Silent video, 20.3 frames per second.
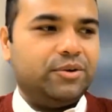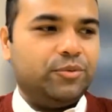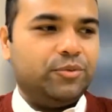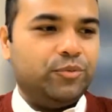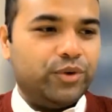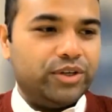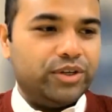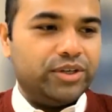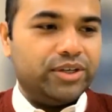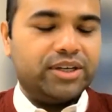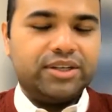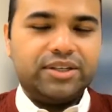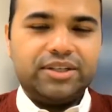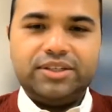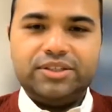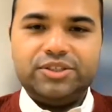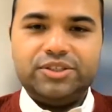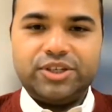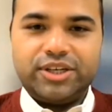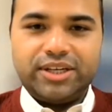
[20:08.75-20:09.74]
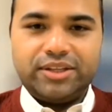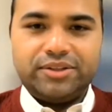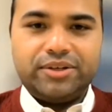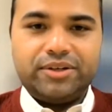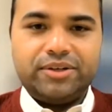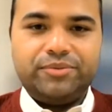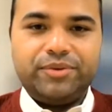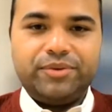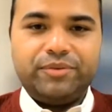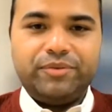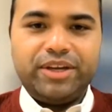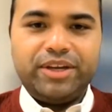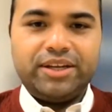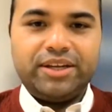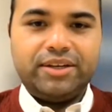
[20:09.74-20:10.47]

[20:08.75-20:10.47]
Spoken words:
work together, where we